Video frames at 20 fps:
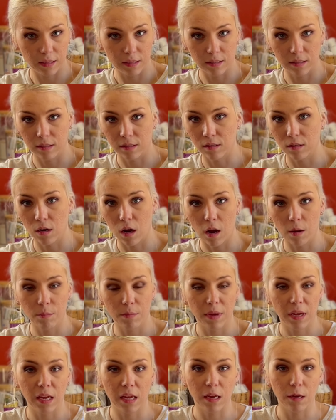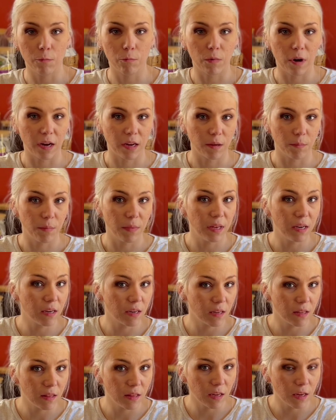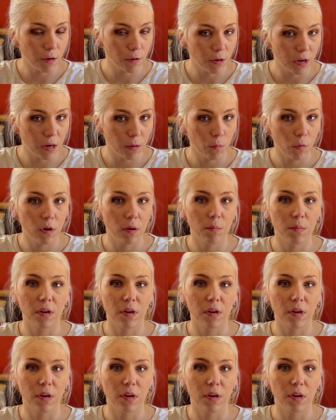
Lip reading: this is not me recommending that you get one,